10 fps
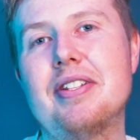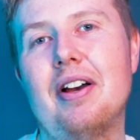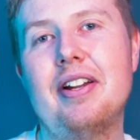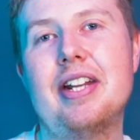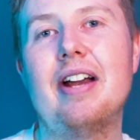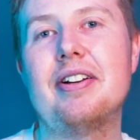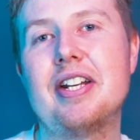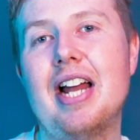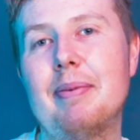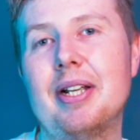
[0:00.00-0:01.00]
designed
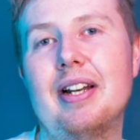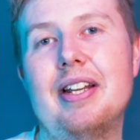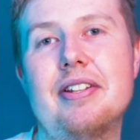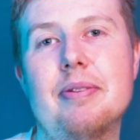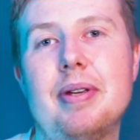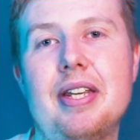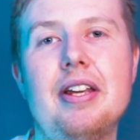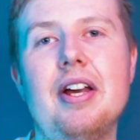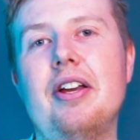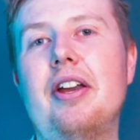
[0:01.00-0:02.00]
aerodynamically to
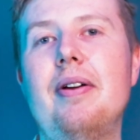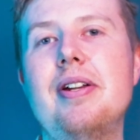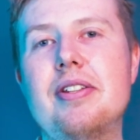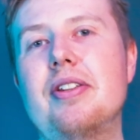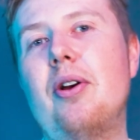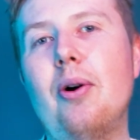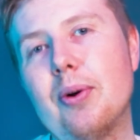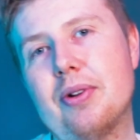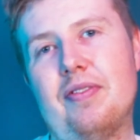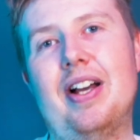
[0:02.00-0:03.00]
be going into the
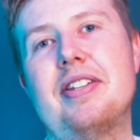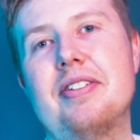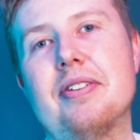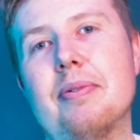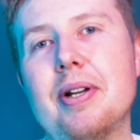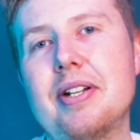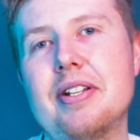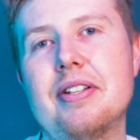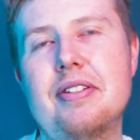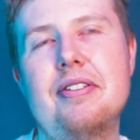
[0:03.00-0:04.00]
corner faster,
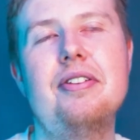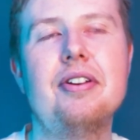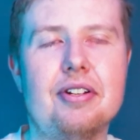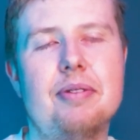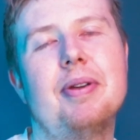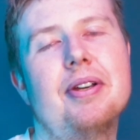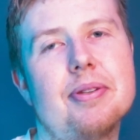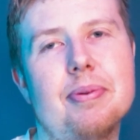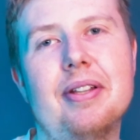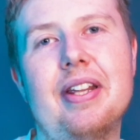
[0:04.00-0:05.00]
which is good
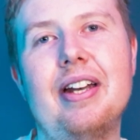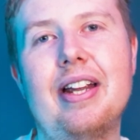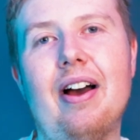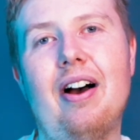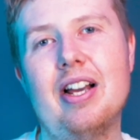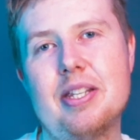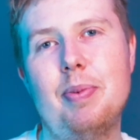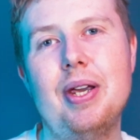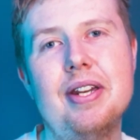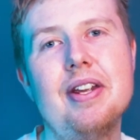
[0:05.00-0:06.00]
because we'll then get high
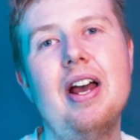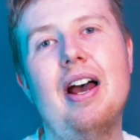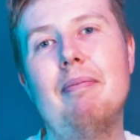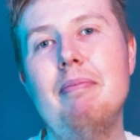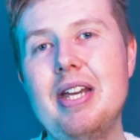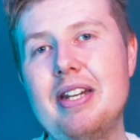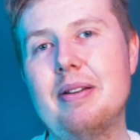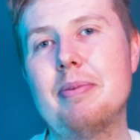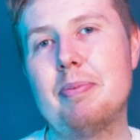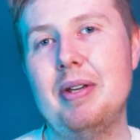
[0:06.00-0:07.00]
speed and
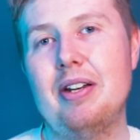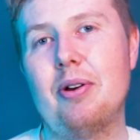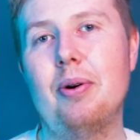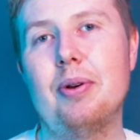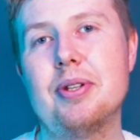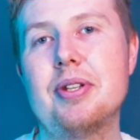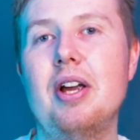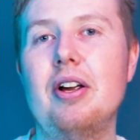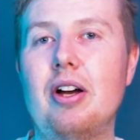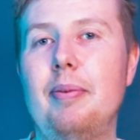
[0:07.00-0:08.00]
medium speed corners
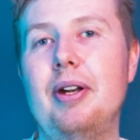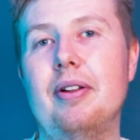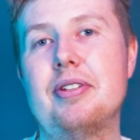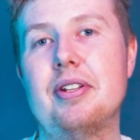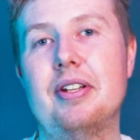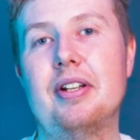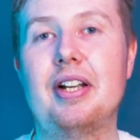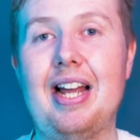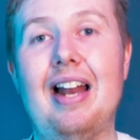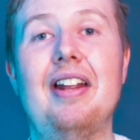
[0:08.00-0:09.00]
coming onto
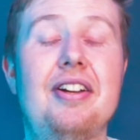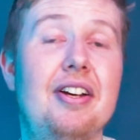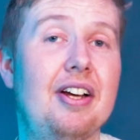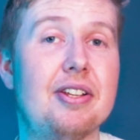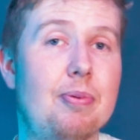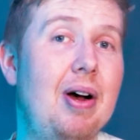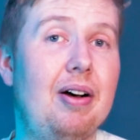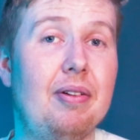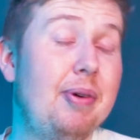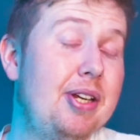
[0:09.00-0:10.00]
the calendar as
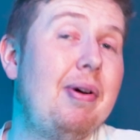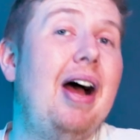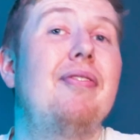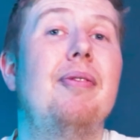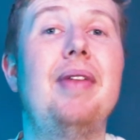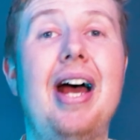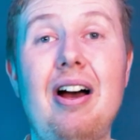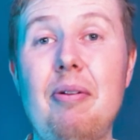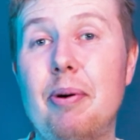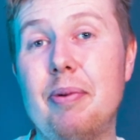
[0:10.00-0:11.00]
well. We do have them
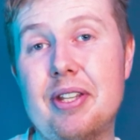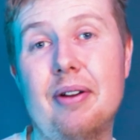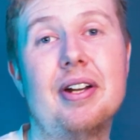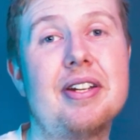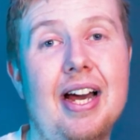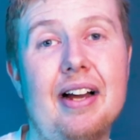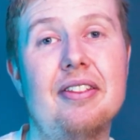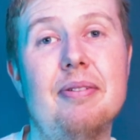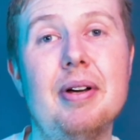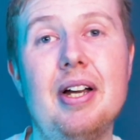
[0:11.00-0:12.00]
now, but we don't
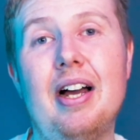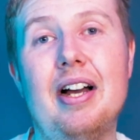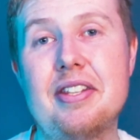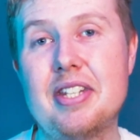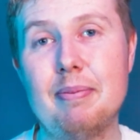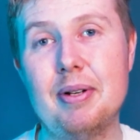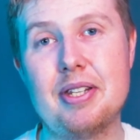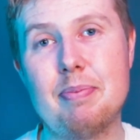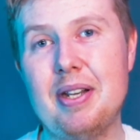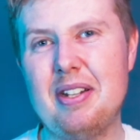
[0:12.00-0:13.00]
attack them at
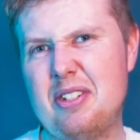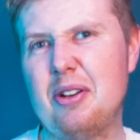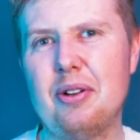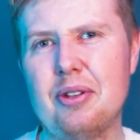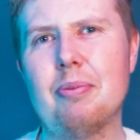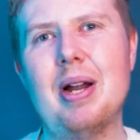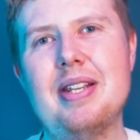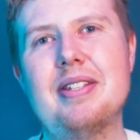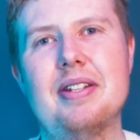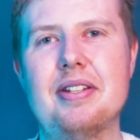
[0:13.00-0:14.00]
similar speeds to other
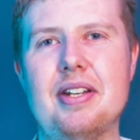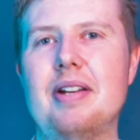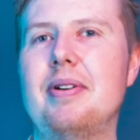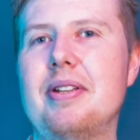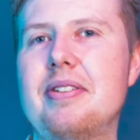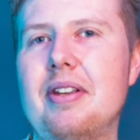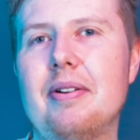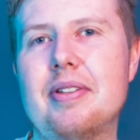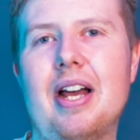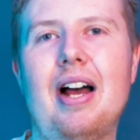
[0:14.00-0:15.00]
racing series.
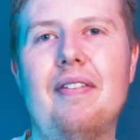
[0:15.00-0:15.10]
So to